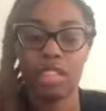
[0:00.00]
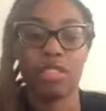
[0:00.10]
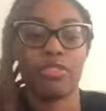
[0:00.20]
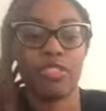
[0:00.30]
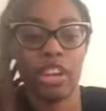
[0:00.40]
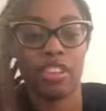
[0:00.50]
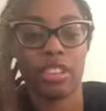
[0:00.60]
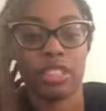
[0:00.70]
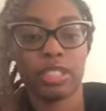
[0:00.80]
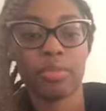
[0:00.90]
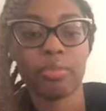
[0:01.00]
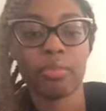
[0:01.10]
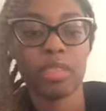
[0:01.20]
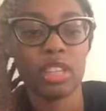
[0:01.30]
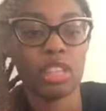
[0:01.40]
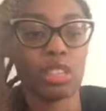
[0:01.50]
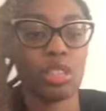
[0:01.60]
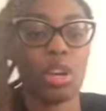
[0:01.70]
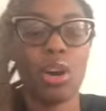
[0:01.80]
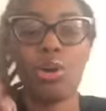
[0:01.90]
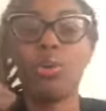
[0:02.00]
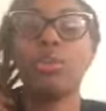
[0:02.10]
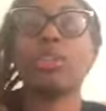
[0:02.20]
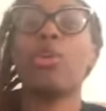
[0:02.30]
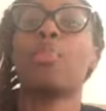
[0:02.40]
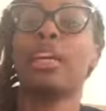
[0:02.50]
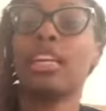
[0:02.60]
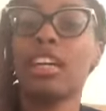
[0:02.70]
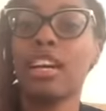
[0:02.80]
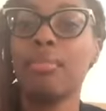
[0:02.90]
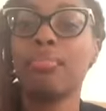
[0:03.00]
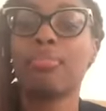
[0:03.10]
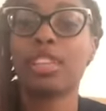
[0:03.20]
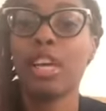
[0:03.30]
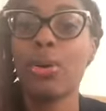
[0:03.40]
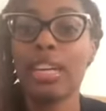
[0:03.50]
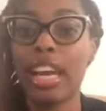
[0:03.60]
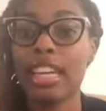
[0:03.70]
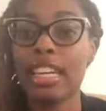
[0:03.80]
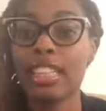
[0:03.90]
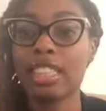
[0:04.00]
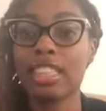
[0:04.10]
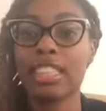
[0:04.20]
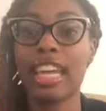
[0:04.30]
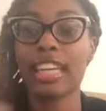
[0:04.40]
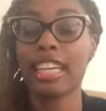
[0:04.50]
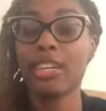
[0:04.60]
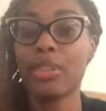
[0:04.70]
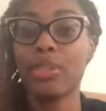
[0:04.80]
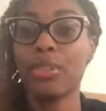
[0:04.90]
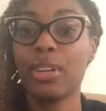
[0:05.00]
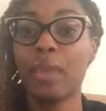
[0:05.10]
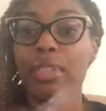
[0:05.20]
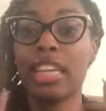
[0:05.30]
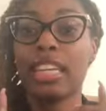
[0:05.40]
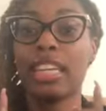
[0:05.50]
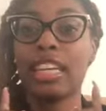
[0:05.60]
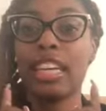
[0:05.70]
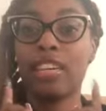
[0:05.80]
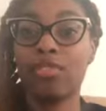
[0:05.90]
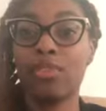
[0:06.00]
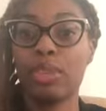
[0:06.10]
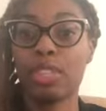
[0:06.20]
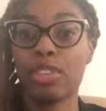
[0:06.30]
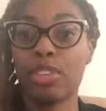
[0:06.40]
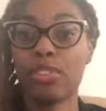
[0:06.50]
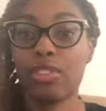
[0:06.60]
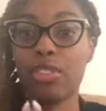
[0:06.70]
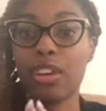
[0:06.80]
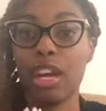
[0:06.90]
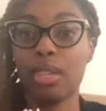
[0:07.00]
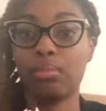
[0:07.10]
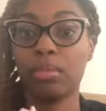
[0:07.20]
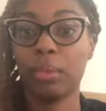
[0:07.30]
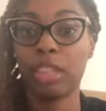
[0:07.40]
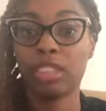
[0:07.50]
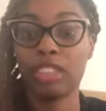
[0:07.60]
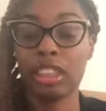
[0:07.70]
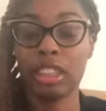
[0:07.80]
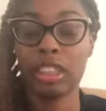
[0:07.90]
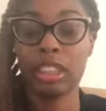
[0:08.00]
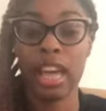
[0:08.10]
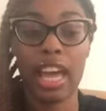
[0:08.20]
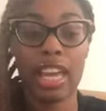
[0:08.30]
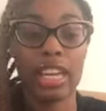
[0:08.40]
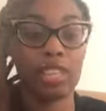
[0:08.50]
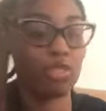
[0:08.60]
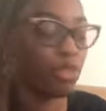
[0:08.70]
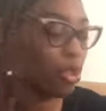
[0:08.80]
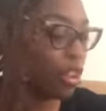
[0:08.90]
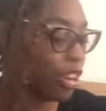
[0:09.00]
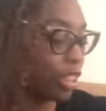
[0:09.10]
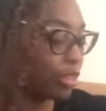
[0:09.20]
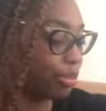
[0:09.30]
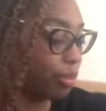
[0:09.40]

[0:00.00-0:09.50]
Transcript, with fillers: and it's a fragrance. So go pick it up. Go get it. Thank you. I'm thanking influenster for um, sponsoring this and for